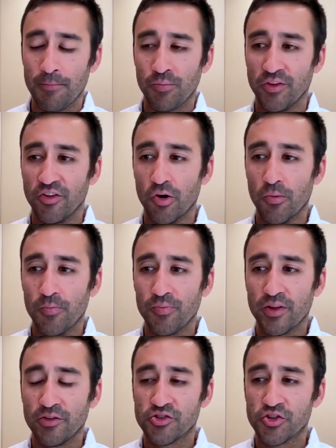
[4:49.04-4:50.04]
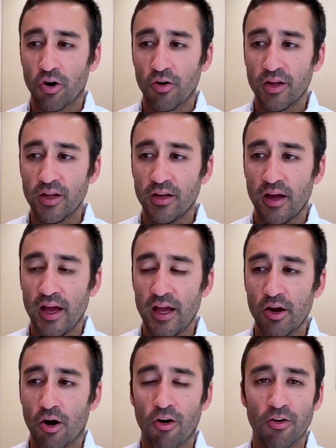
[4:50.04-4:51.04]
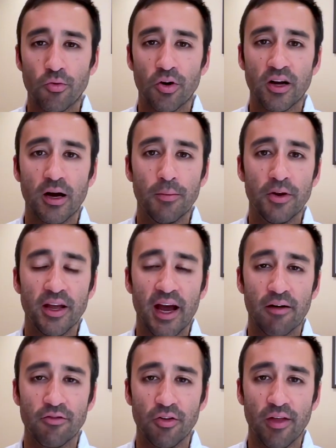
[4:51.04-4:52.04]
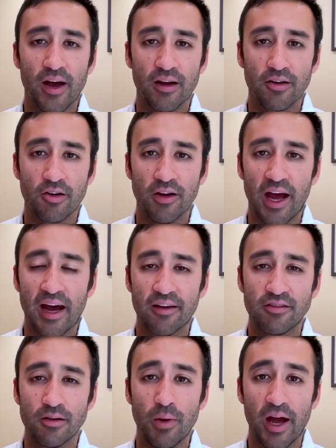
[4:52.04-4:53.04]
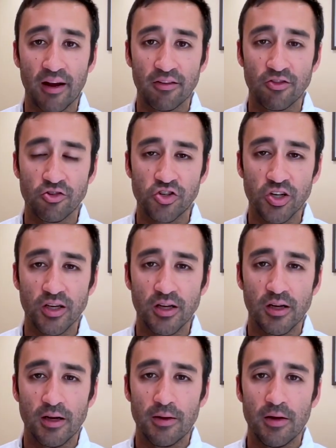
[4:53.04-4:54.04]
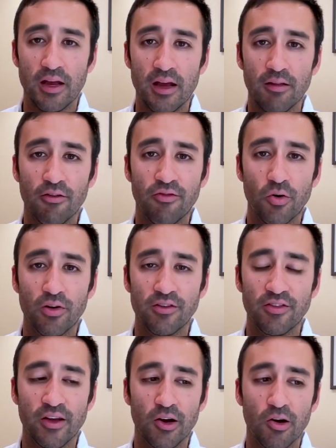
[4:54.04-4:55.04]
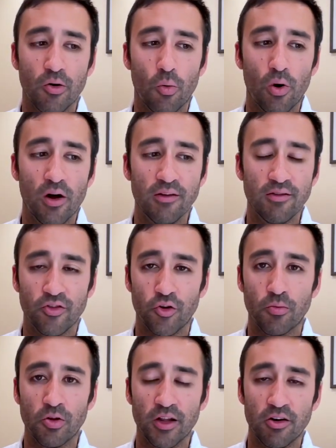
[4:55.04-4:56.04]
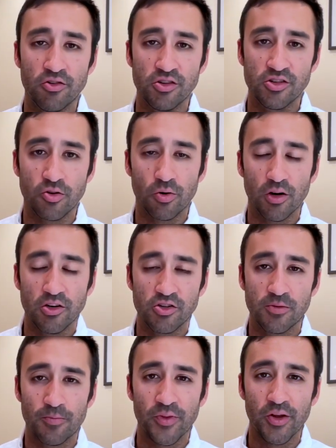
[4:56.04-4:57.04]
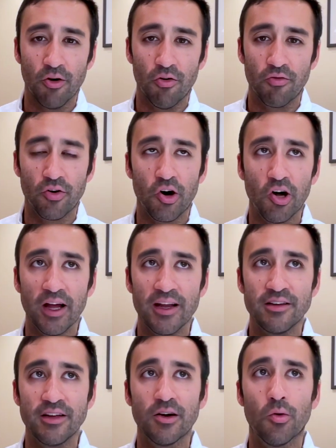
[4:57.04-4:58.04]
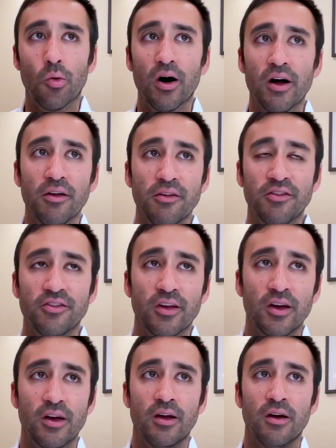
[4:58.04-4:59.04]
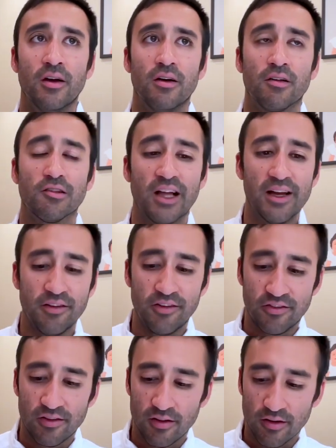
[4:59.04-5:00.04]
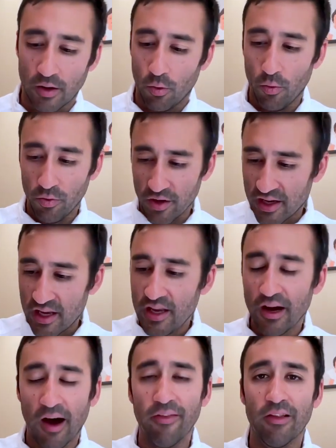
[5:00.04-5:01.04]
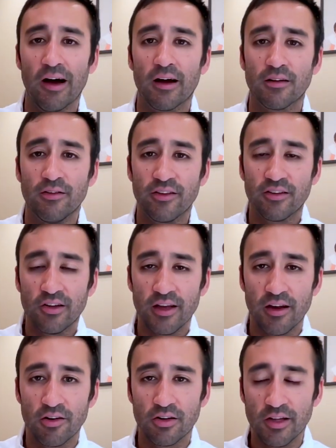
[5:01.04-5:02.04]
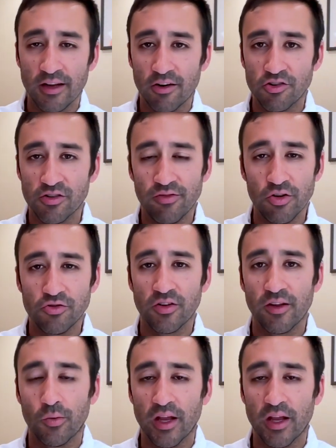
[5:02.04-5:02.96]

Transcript: So started a hardware company after that called Axiom Exergy. And the focus there was thermal energy storage. The overall idea was the key unlock to this clean energy future that we